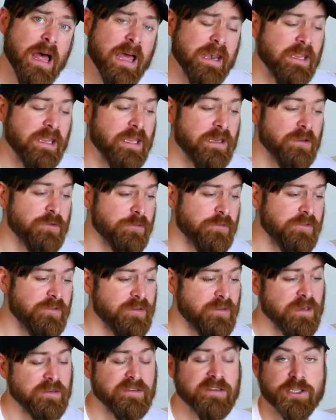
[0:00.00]
lot of
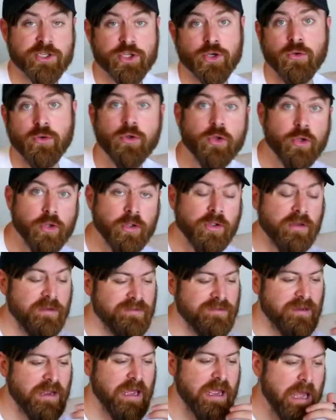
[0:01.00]
interesting digital
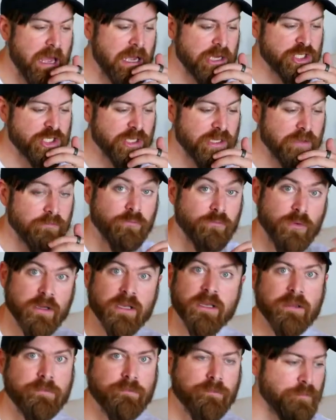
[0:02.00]
goods, and I actually
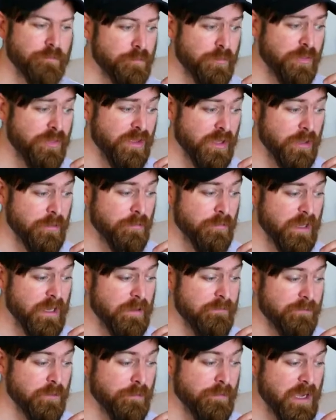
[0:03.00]
really think
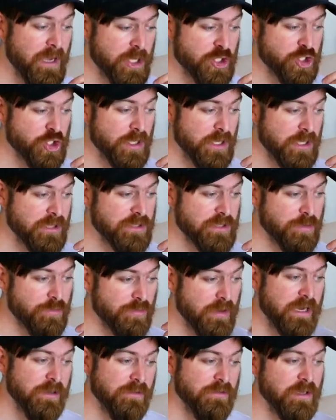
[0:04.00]
information is a
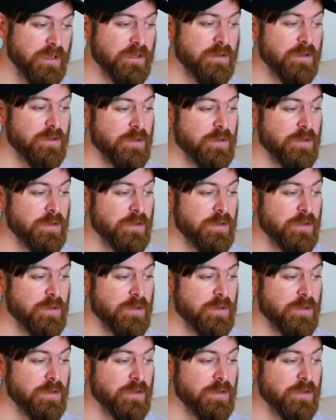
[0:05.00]
great thing to